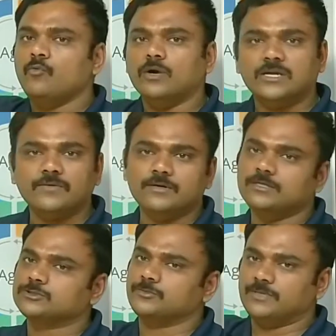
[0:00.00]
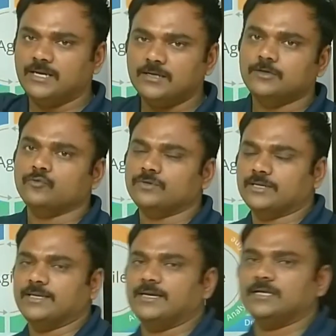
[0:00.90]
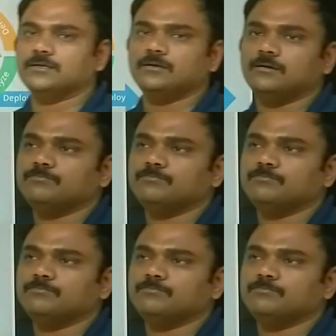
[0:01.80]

whatever needs to be done to create